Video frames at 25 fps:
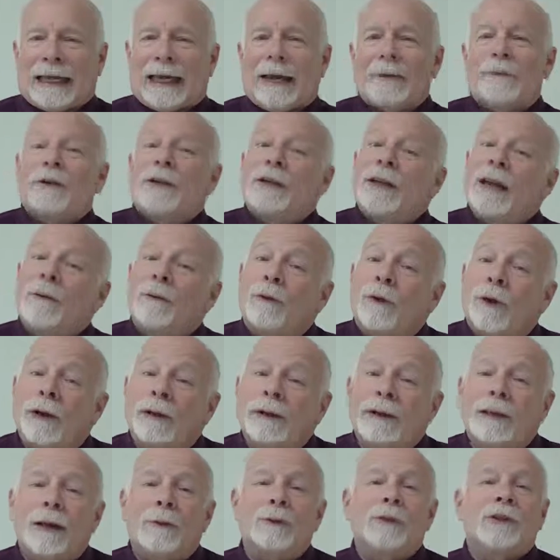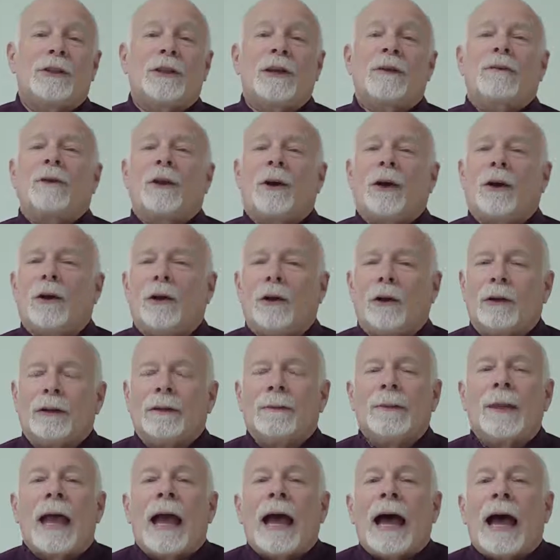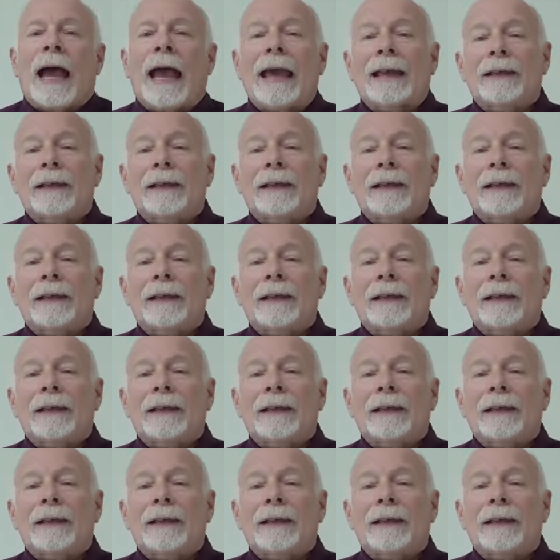It was difficult. I